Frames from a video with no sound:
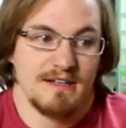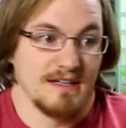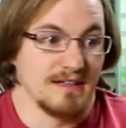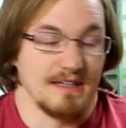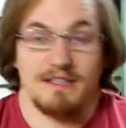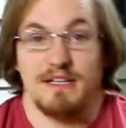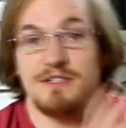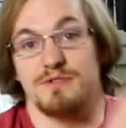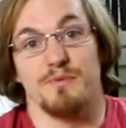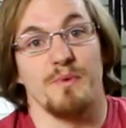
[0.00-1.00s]
And that's
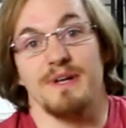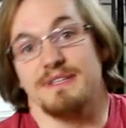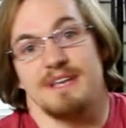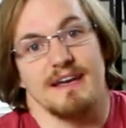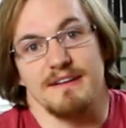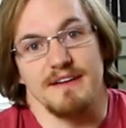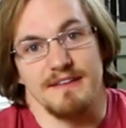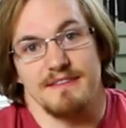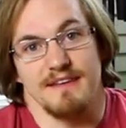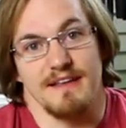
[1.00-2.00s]
just one
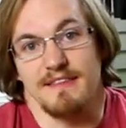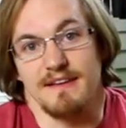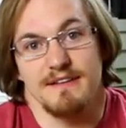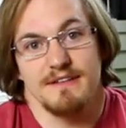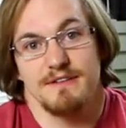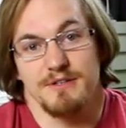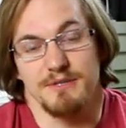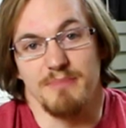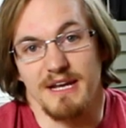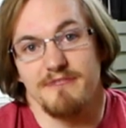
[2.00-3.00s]
satellite that I think
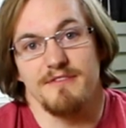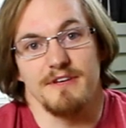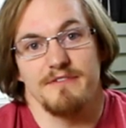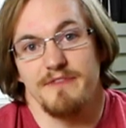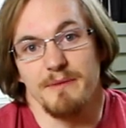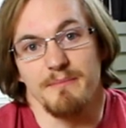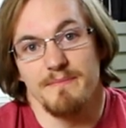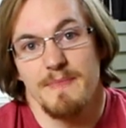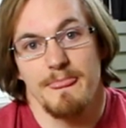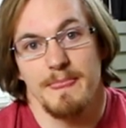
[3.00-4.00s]
could benefit from
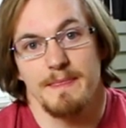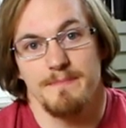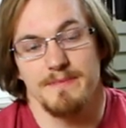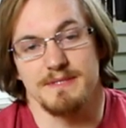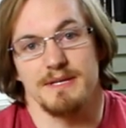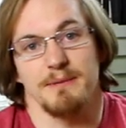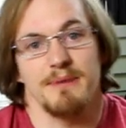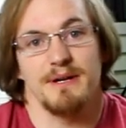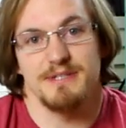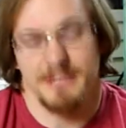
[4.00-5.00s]
this uh,
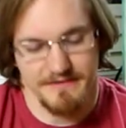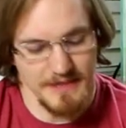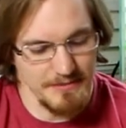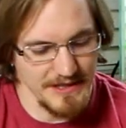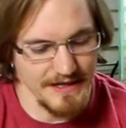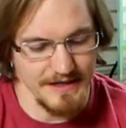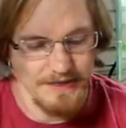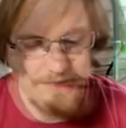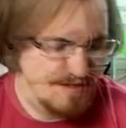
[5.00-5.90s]
project I've got planned.